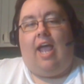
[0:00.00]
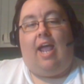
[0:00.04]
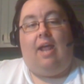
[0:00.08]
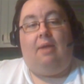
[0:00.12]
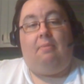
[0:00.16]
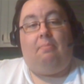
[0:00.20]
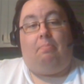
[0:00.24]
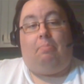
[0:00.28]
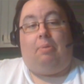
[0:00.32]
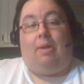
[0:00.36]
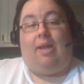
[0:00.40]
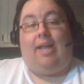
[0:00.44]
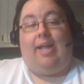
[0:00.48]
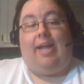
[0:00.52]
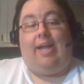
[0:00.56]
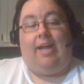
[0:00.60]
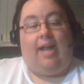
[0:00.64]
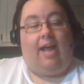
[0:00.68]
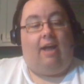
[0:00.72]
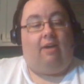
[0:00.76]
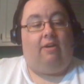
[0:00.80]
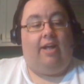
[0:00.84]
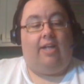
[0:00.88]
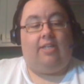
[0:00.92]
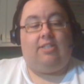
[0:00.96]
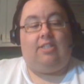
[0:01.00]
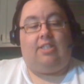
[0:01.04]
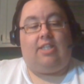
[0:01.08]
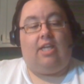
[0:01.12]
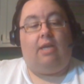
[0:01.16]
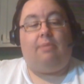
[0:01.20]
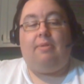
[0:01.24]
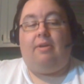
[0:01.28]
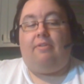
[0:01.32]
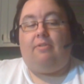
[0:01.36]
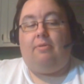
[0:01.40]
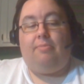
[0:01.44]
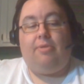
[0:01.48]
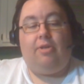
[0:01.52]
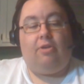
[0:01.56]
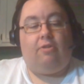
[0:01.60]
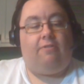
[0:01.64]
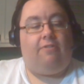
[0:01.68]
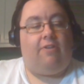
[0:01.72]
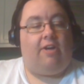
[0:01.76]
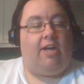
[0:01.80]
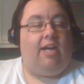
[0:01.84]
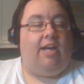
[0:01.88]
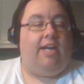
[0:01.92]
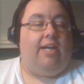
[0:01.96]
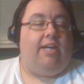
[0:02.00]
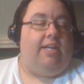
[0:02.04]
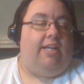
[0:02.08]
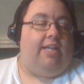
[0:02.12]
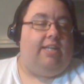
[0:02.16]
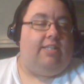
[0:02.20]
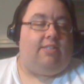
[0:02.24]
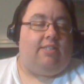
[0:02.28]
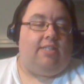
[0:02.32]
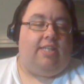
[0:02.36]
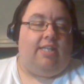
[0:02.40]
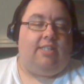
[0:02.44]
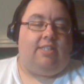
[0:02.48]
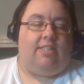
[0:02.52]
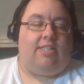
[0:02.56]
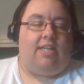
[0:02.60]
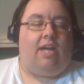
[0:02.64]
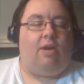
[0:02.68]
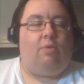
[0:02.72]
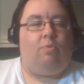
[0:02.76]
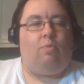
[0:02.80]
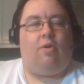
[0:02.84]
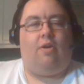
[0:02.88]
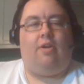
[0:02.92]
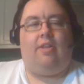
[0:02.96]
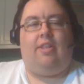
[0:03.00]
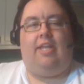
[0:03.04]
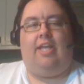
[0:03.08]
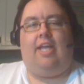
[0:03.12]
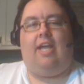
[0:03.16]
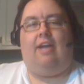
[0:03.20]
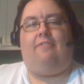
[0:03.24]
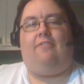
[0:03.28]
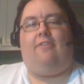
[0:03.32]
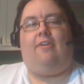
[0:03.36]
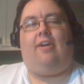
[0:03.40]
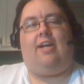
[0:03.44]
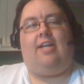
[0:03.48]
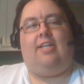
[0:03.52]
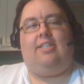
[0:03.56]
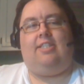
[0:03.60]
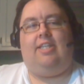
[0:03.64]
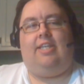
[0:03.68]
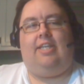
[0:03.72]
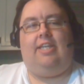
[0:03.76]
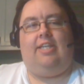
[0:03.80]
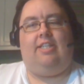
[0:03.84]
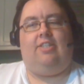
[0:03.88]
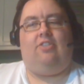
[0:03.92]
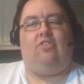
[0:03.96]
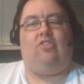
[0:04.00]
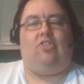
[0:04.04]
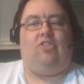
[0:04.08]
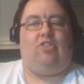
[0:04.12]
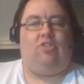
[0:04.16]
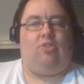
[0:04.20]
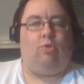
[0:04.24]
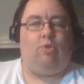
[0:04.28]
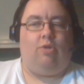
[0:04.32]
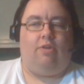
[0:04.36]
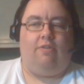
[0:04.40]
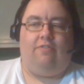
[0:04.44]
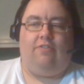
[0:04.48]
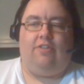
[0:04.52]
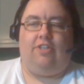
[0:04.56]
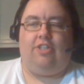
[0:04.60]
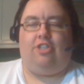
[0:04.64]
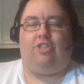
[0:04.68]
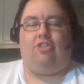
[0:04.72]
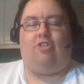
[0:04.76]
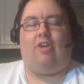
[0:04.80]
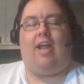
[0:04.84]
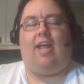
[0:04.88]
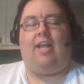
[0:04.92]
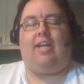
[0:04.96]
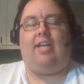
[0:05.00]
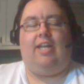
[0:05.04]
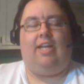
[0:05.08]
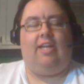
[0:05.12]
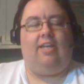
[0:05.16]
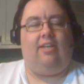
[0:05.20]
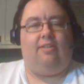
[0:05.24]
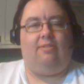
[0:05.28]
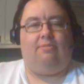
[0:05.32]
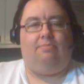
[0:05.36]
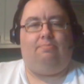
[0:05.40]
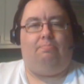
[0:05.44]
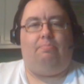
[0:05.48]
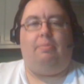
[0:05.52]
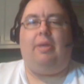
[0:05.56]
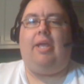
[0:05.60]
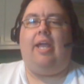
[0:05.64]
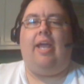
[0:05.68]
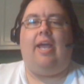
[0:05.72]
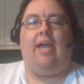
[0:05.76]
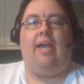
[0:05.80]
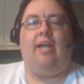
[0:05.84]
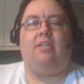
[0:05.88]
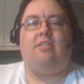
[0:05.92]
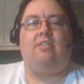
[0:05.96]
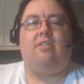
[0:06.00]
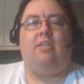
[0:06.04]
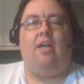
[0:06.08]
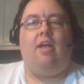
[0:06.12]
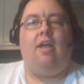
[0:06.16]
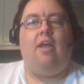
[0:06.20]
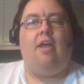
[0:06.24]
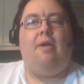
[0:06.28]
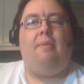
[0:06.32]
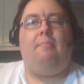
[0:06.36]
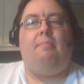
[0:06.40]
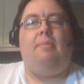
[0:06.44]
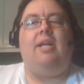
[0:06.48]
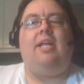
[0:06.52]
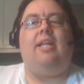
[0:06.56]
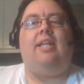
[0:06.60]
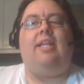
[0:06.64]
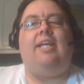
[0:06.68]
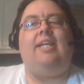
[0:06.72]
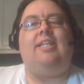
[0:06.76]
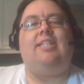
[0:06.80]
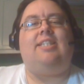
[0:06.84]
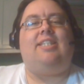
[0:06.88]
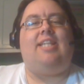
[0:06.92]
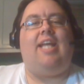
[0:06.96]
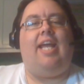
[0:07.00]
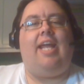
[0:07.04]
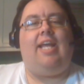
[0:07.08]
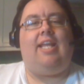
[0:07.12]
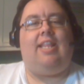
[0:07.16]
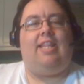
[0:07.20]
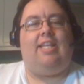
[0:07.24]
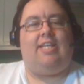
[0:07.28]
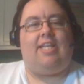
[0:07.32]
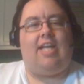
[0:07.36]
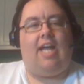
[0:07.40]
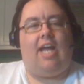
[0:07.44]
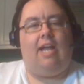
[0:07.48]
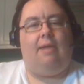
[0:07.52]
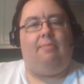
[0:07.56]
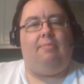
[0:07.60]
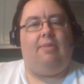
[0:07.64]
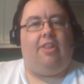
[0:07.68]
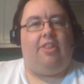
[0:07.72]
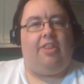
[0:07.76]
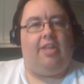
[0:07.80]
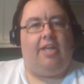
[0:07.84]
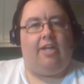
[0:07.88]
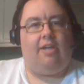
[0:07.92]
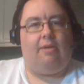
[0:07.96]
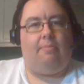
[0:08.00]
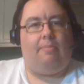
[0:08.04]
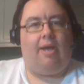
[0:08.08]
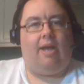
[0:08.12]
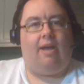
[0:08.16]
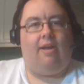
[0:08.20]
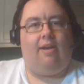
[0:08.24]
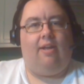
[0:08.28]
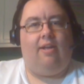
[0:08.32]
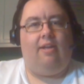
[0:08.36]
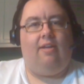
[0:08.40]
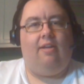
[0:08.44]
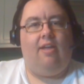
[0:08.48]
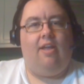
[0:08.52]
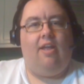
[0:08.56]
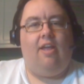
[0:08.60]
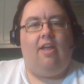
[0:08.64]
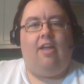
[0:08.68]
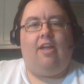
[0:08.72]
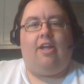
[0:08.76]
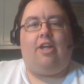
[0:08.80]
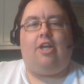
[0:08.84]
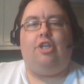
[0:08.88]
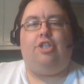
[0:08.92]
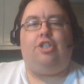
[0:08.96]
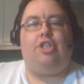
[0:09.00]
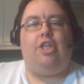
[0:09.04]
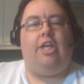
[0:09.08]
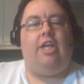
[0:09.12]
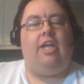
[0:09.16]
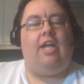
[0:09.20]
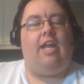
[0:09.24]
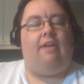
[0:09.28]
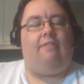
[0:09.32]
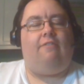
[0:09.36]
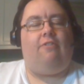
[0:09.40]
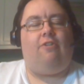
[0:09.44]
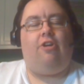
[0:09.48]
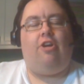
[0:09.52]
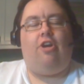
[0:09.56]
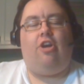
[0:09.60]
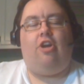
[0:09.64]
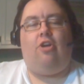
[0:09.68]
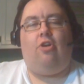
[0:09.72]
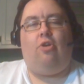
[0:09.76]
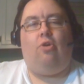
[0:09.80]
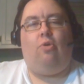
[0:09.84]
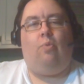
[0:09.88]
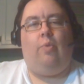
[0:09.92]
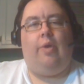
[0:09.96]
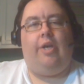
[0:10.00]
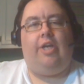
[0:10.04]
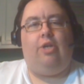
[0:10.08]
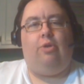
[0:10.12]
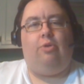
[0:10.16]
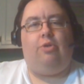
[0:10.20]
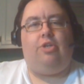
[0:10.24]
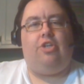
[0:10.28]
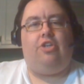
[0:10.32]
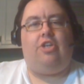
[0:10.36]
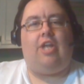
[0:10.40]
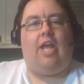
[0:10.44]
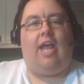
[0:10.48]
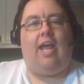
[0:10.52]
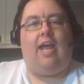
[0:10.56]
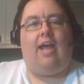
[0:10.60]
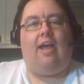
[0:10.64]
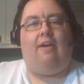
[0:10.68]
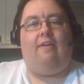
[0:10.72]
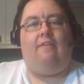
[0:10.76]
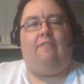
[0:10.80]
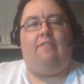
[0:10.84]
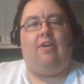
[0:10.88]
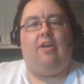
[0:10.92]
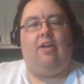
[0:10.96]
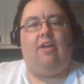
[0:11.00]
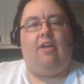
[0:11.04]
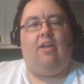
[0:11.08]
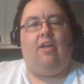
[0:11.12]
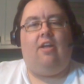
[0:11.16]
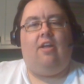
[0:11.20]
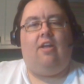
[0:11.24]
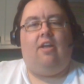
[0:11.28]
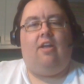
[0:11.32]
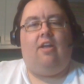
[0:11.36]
And play it out. And some of them you'll find it's not worth the effort because it is sort of distracting BS. But at least take the time to think about it, because you never know when you just have